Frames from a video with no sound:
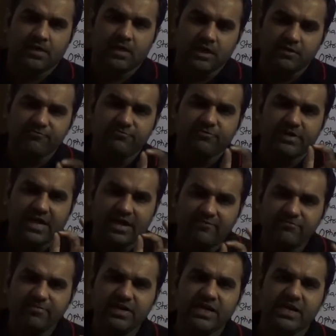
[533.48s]
If
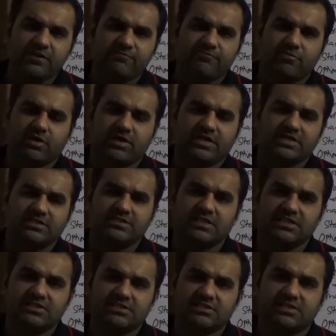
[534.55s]
every day foreign
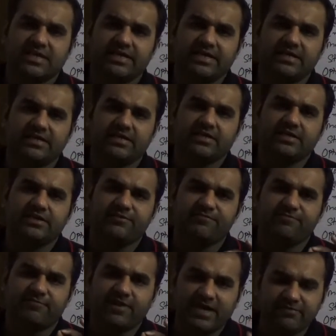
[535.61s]
exchange is getting traded
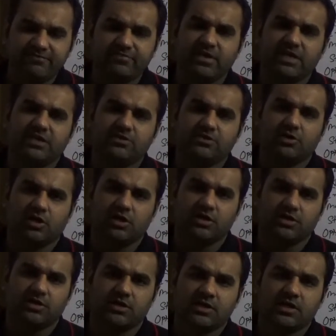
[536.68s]
$5 trillion,
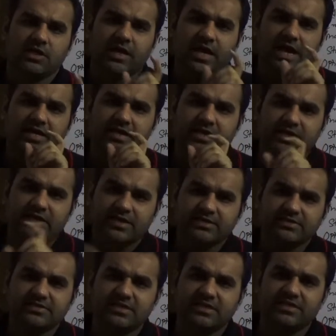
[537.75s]
and
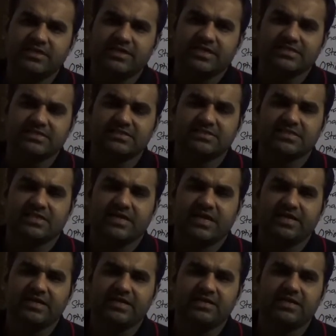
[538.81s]
interest rate indexes are
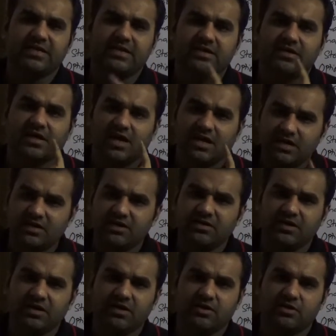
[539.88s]
getting traded $100
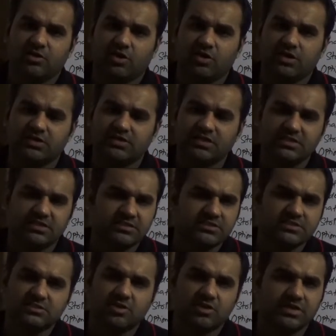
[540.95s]
trillion, then this
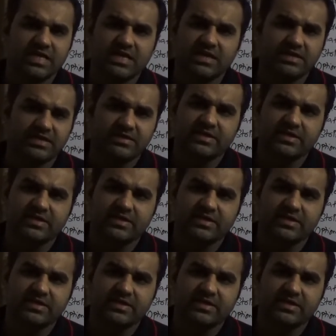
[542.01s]
is not taken it